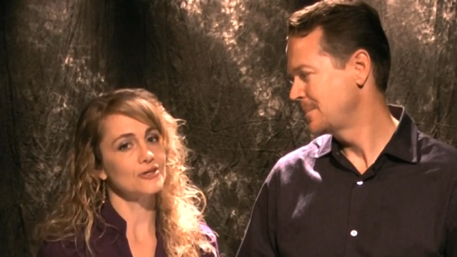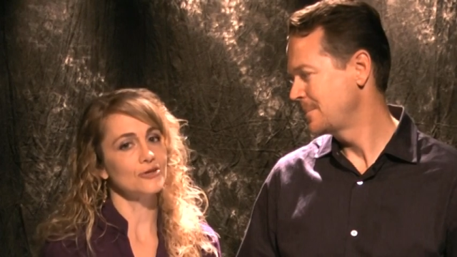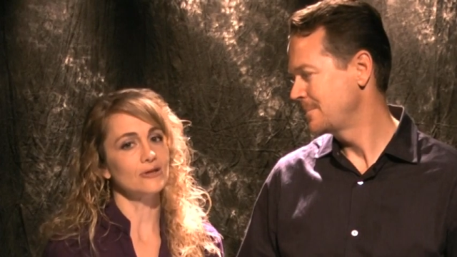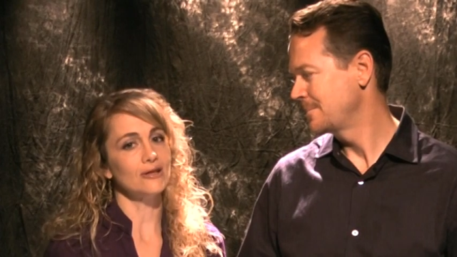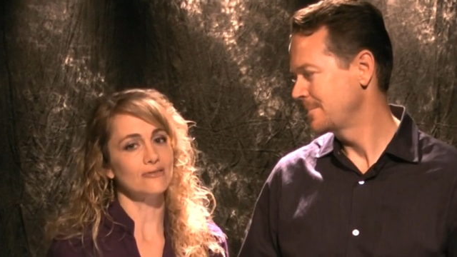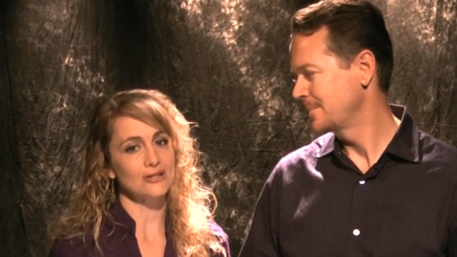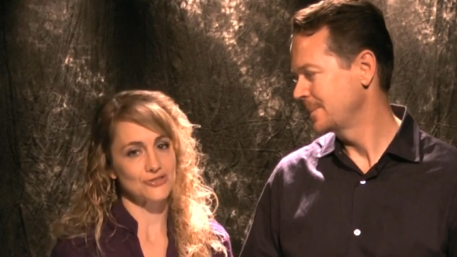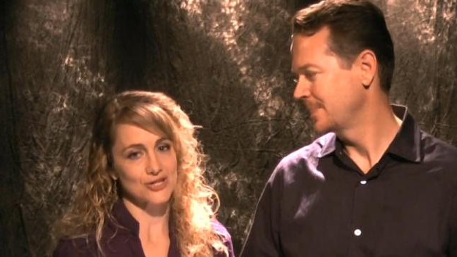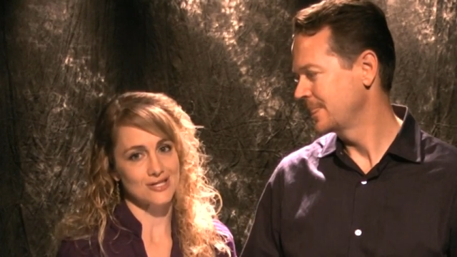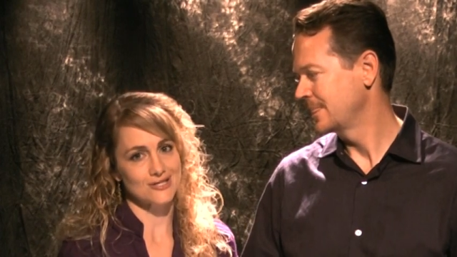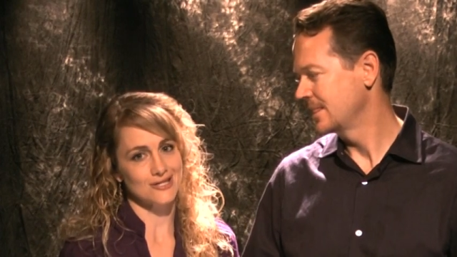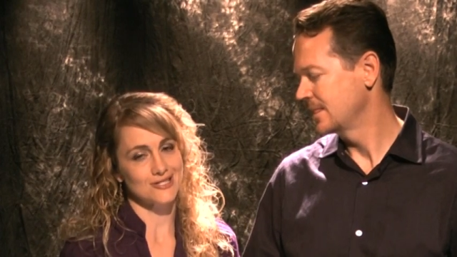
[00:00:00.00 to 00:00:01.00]
Speaker 1: New Living
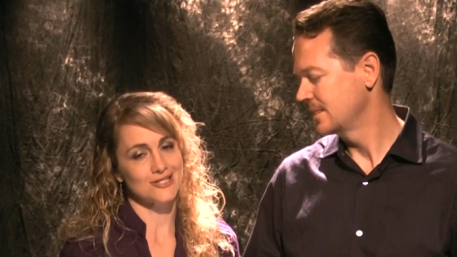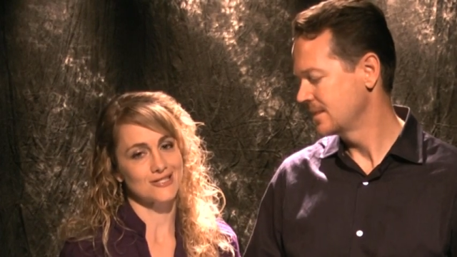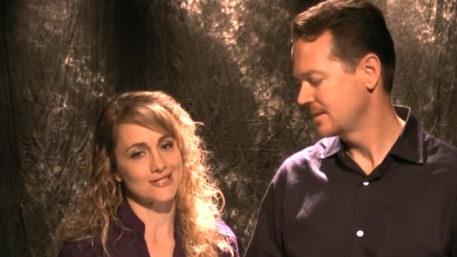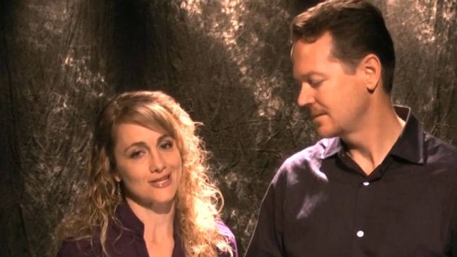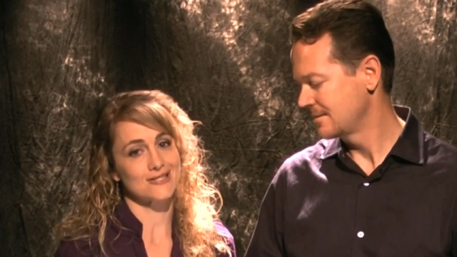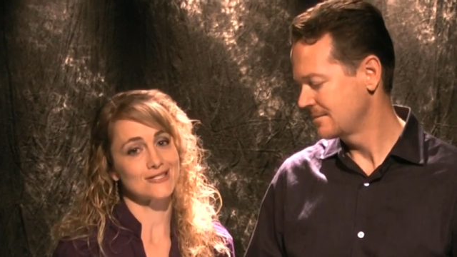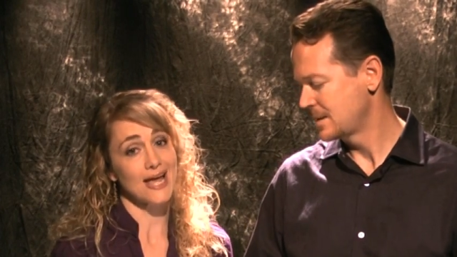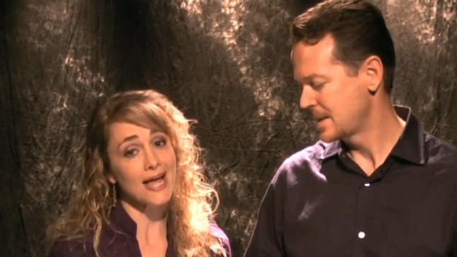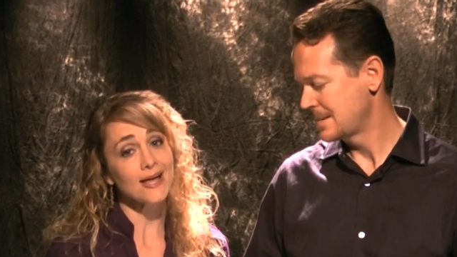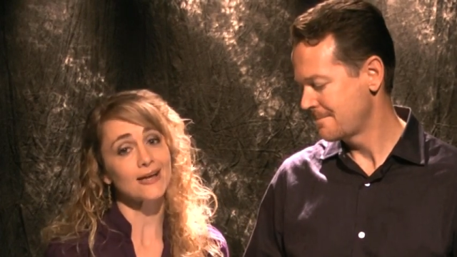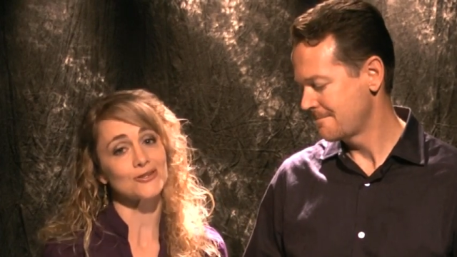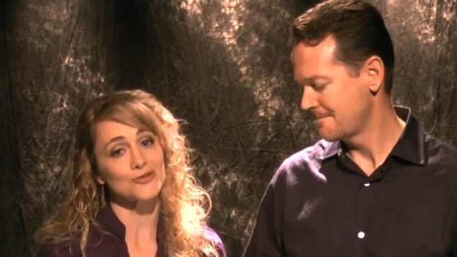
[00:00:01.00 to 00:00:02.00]
Translation says,
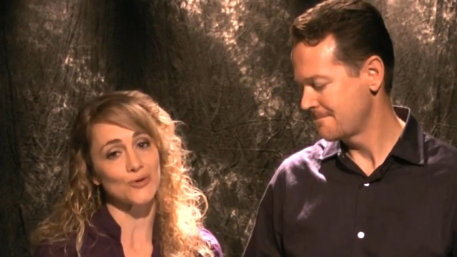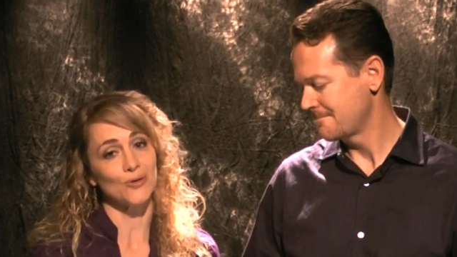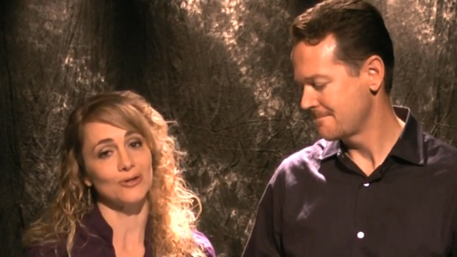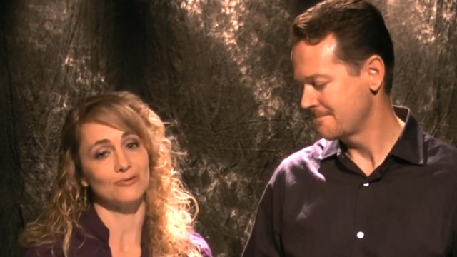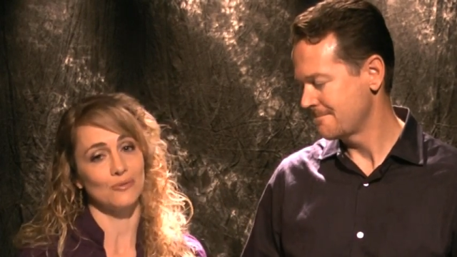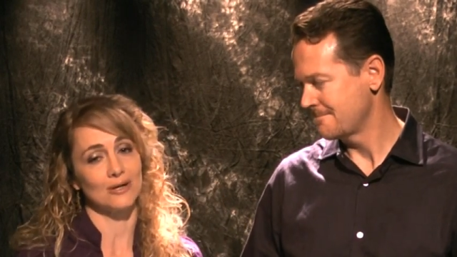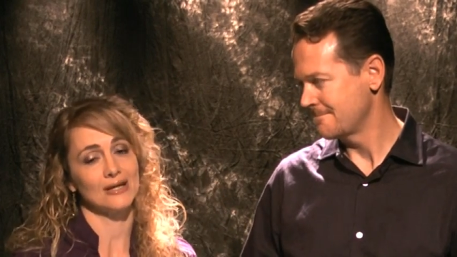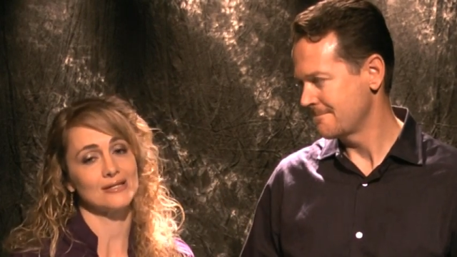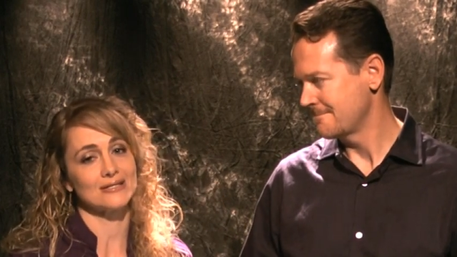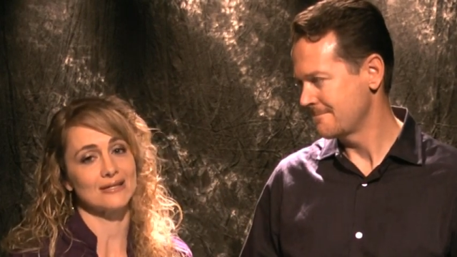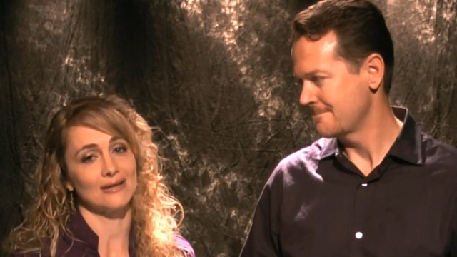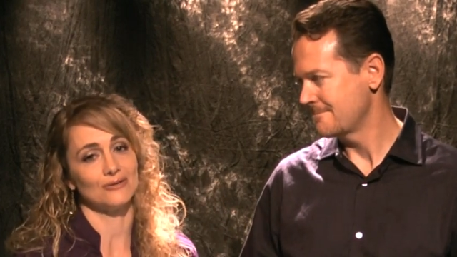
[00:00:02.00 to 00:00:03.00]
Take control of what I
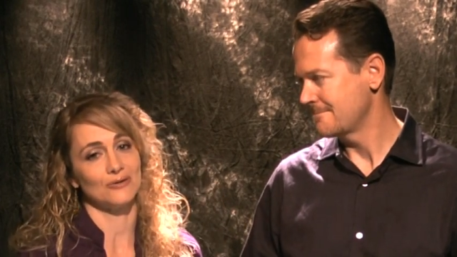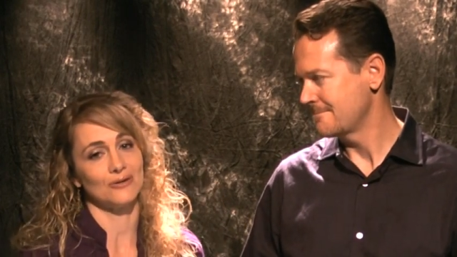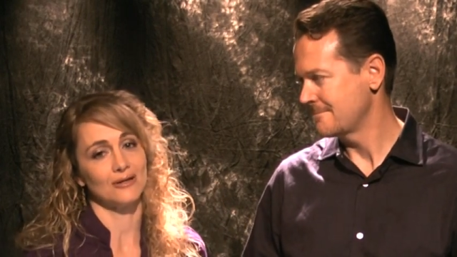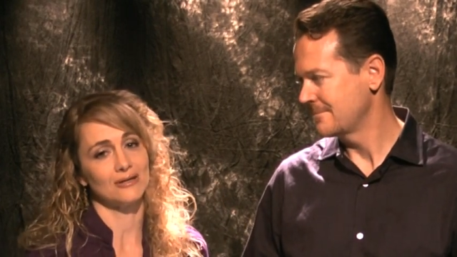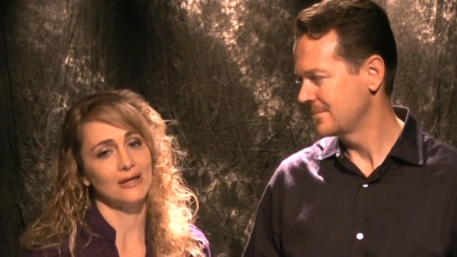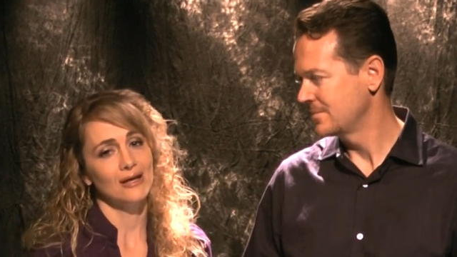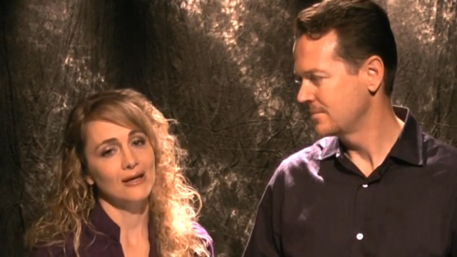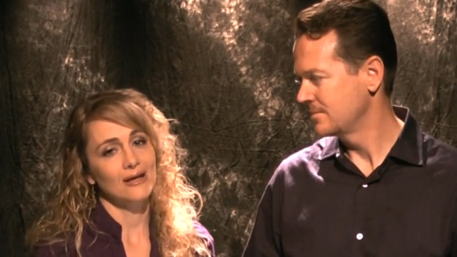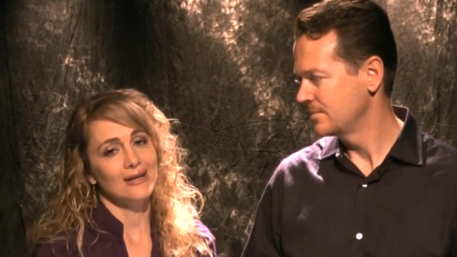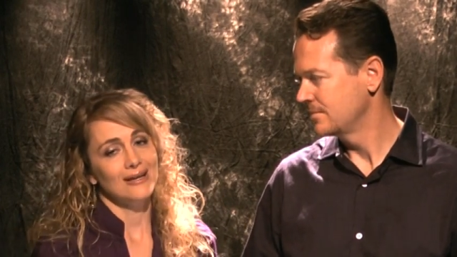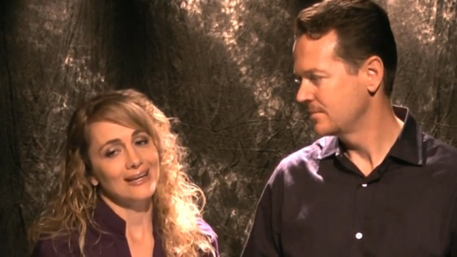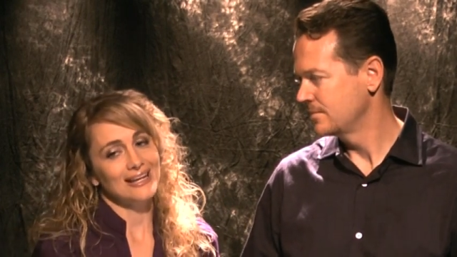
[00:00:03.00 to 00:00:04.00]
say, Lord.
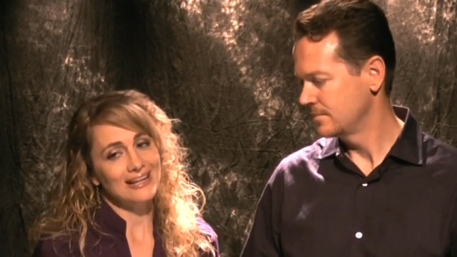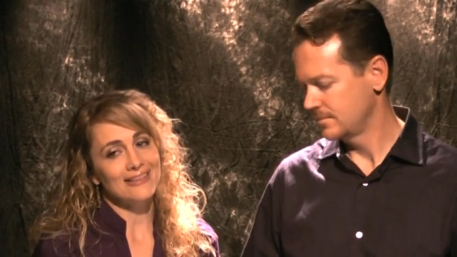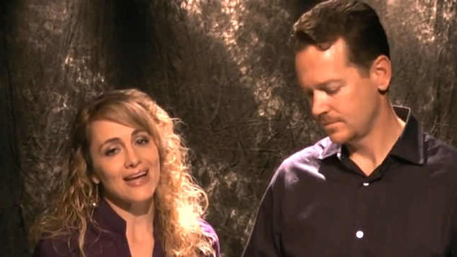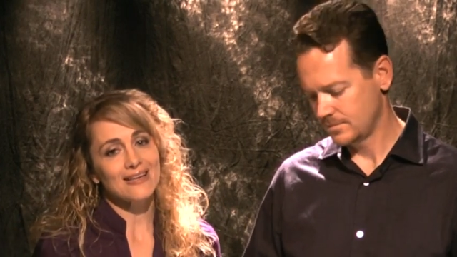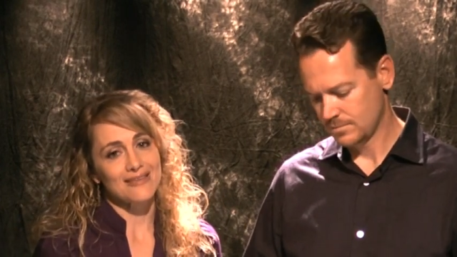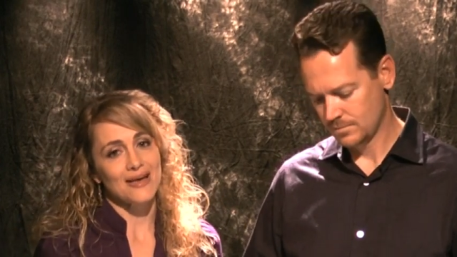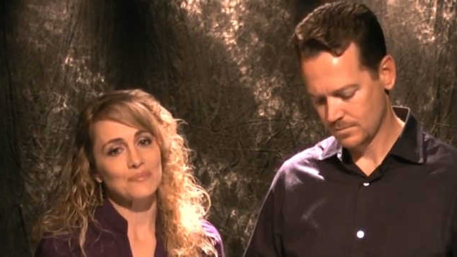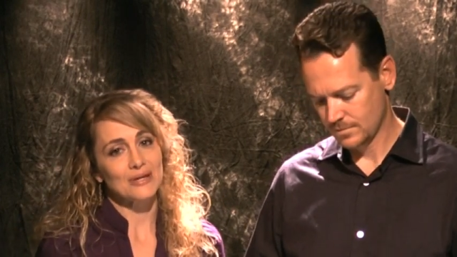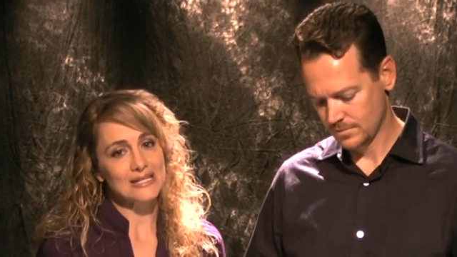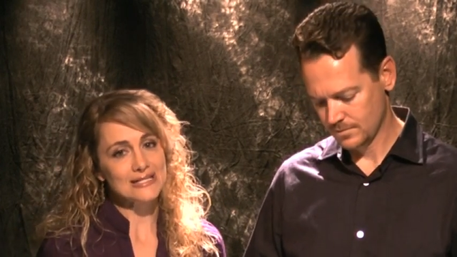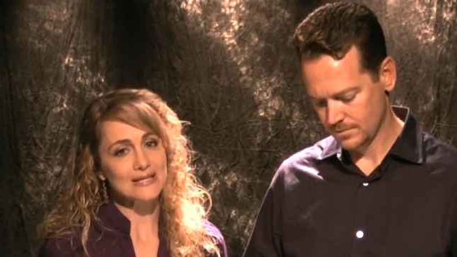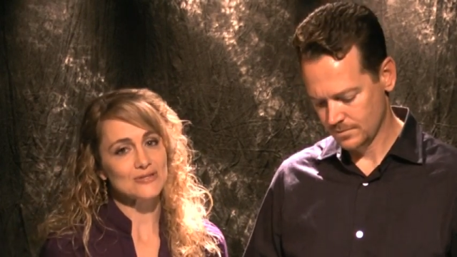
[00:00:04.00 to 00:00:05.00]
And I like that
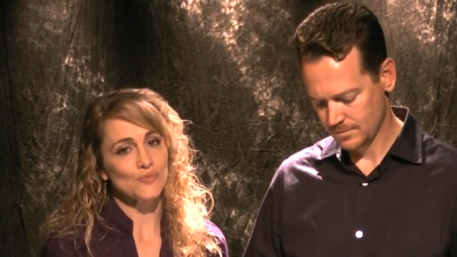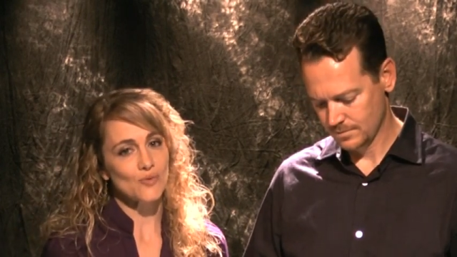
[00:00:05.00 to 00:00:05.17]
because as a